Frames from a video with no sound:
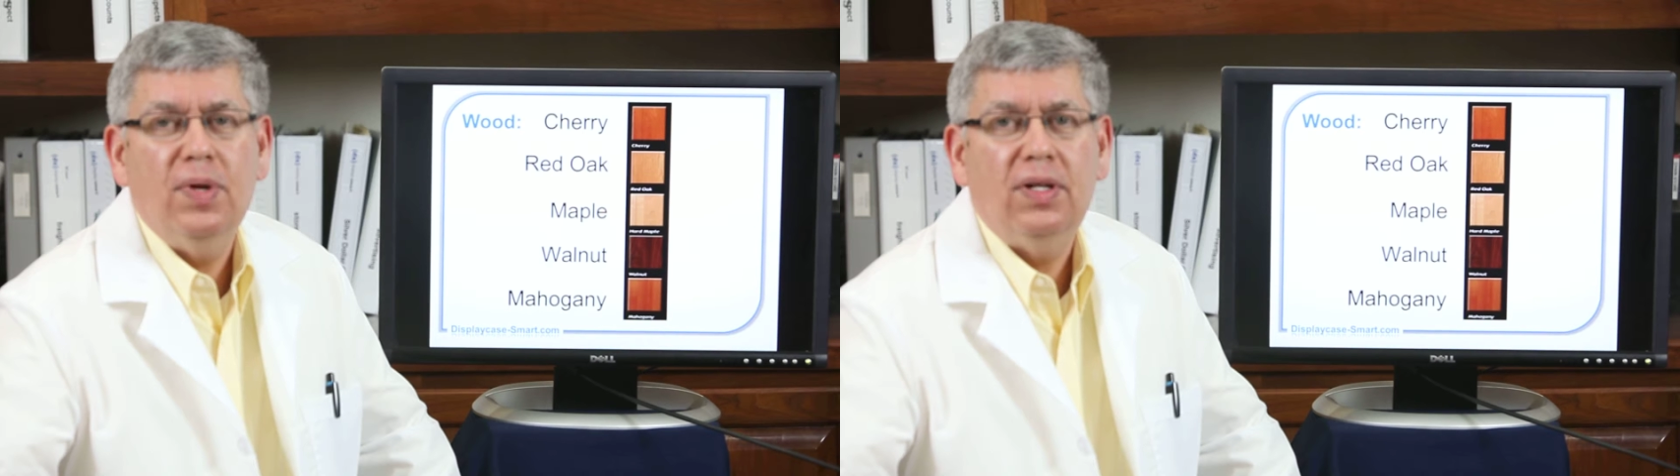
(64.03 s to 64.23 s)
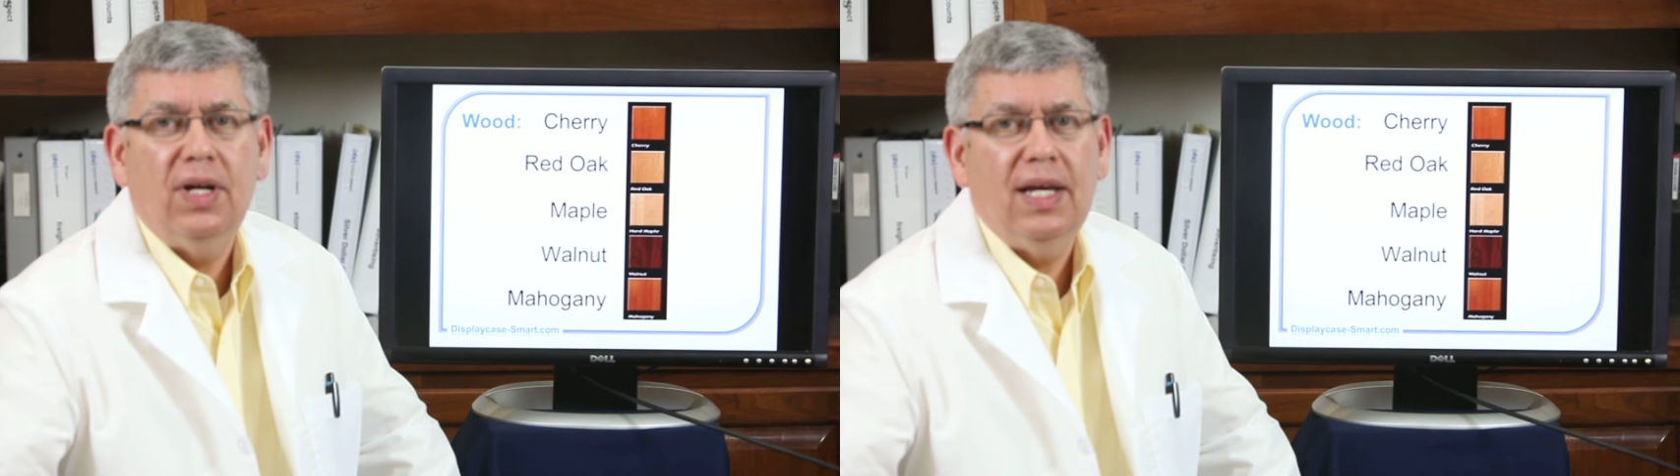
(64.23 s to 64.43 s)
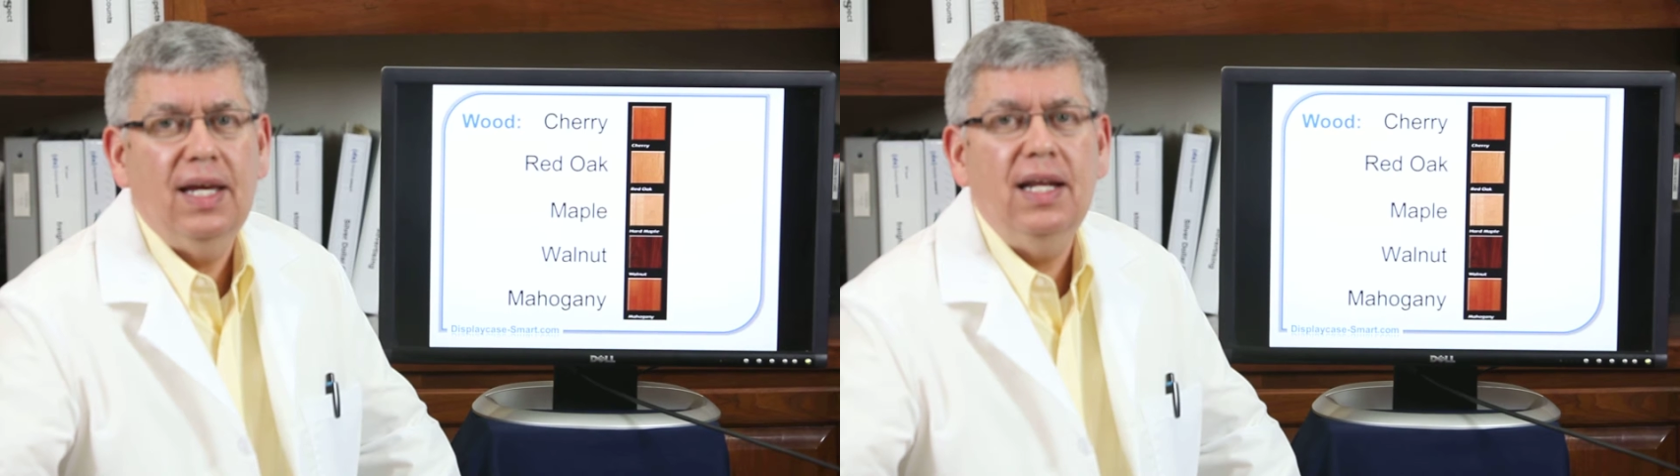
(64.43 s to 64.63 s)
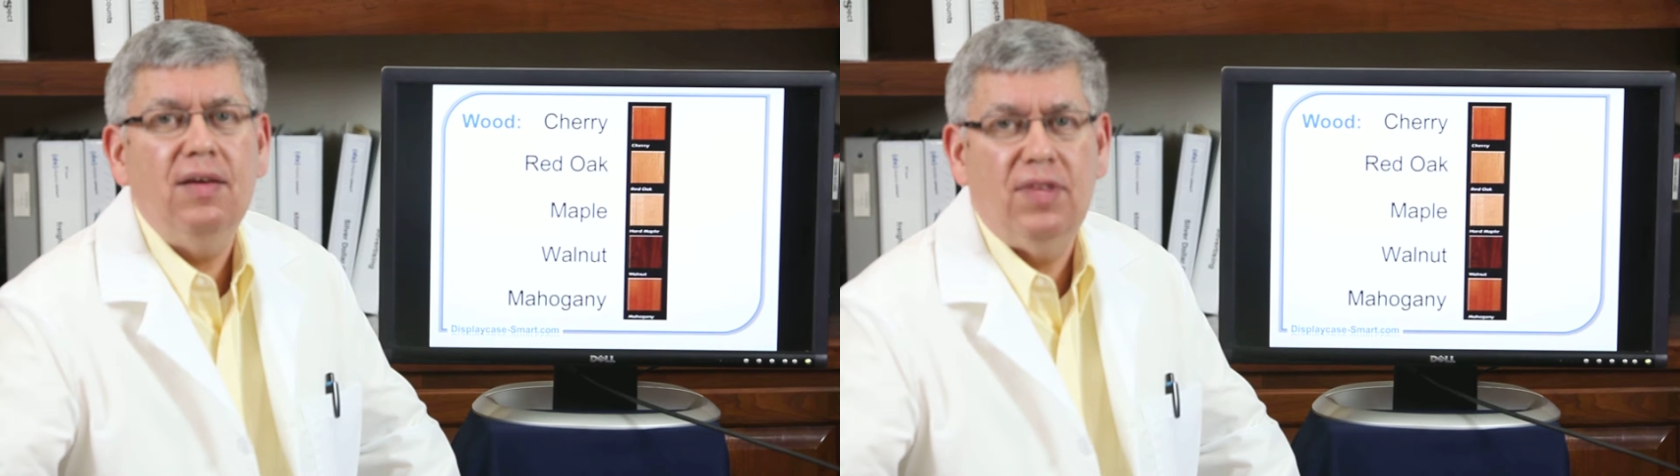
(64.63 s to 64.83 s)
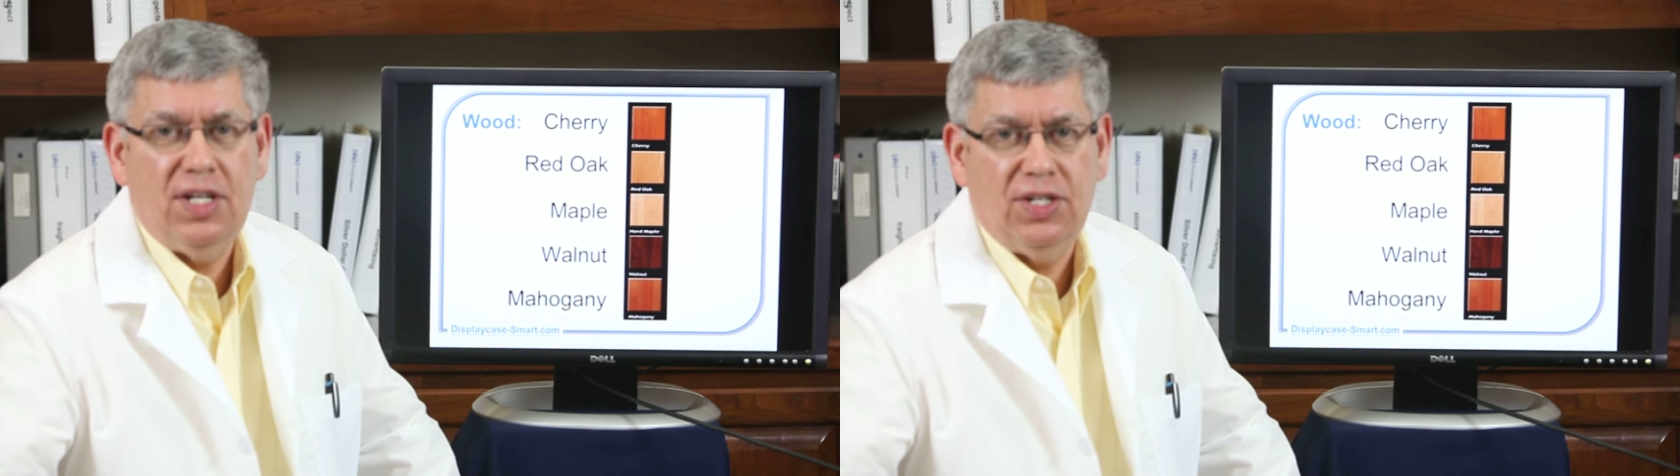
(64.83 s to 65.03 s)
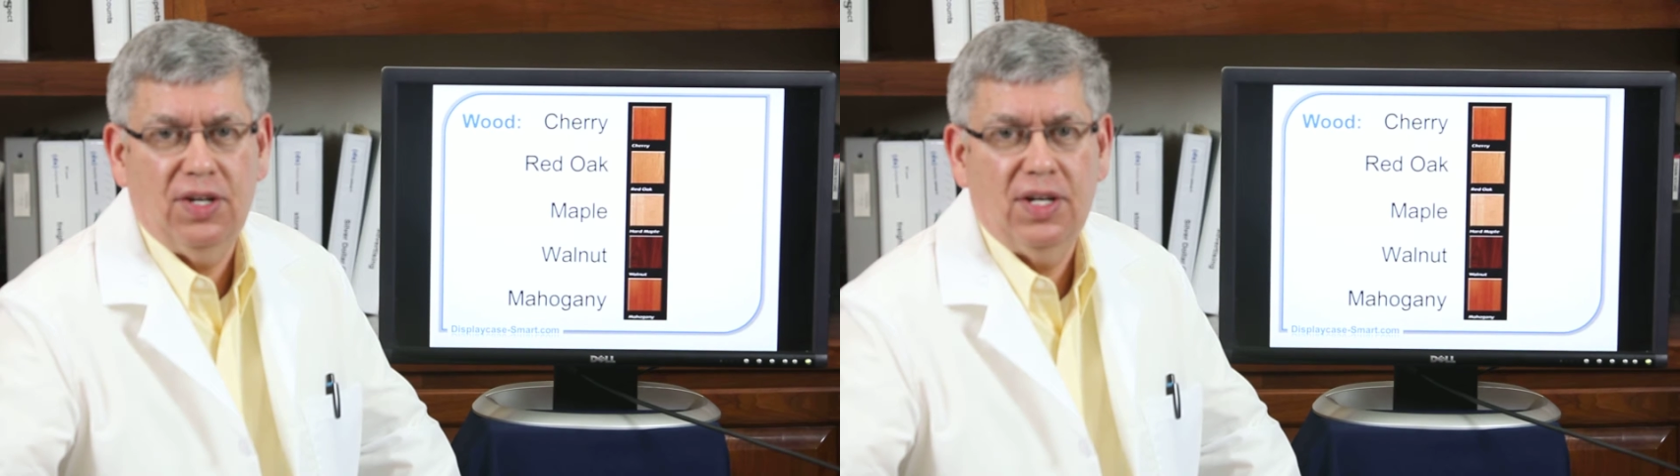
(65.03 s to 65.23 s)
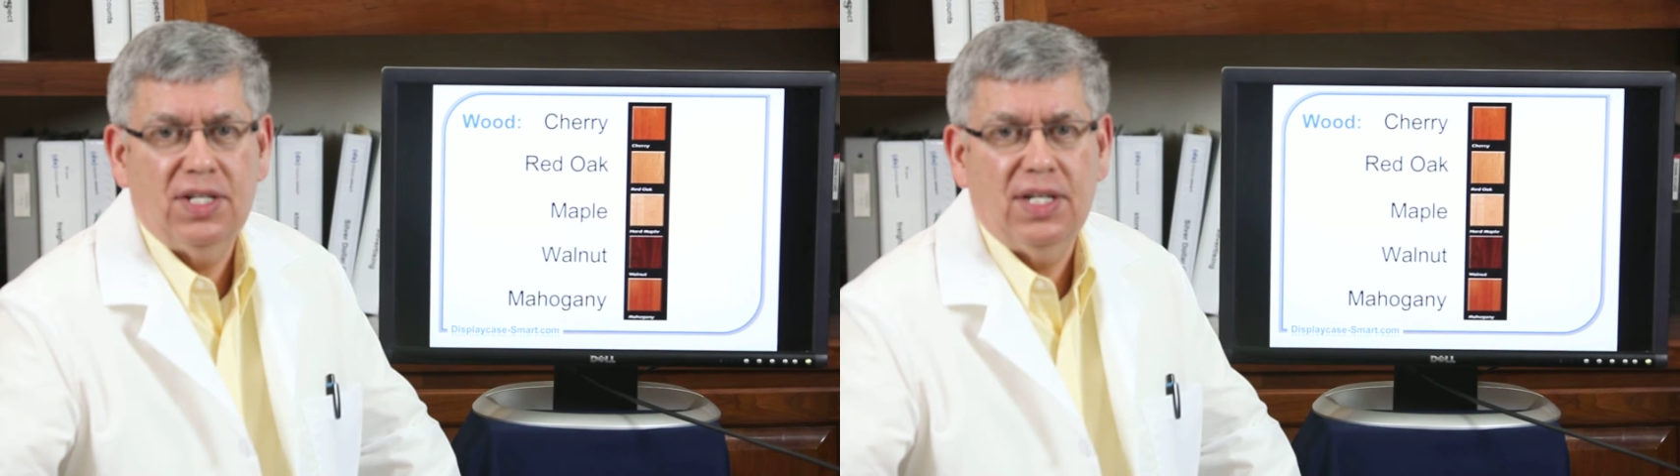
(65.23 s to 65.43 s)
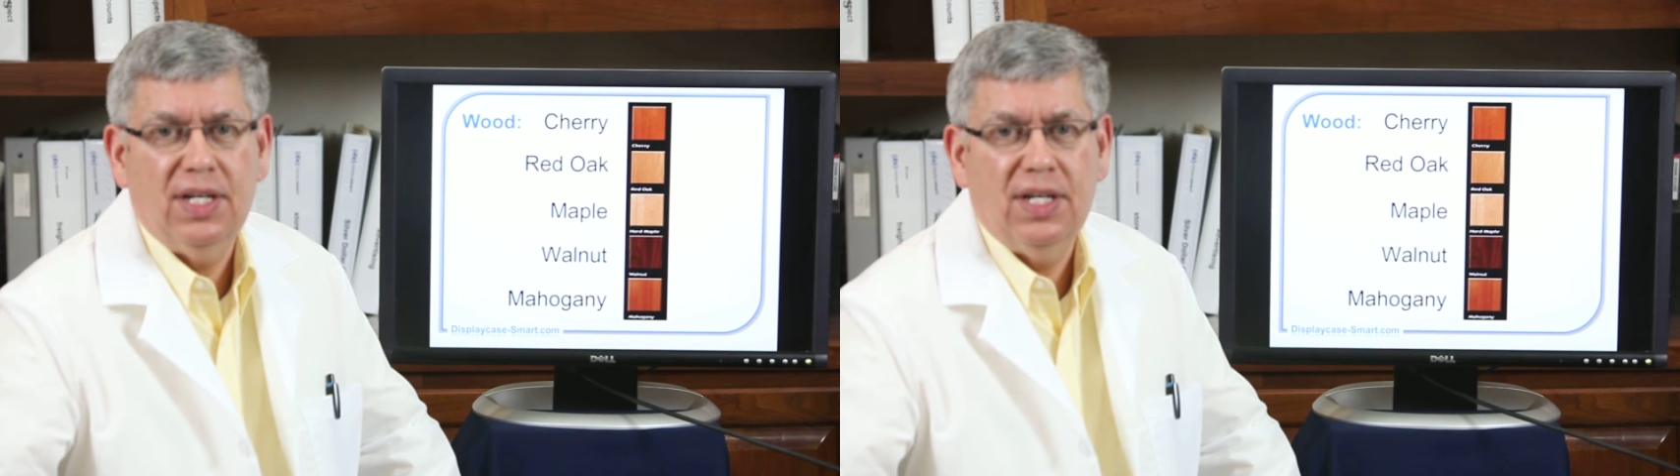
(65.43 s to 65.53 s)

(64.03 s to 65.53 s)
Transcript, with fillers: build any of these units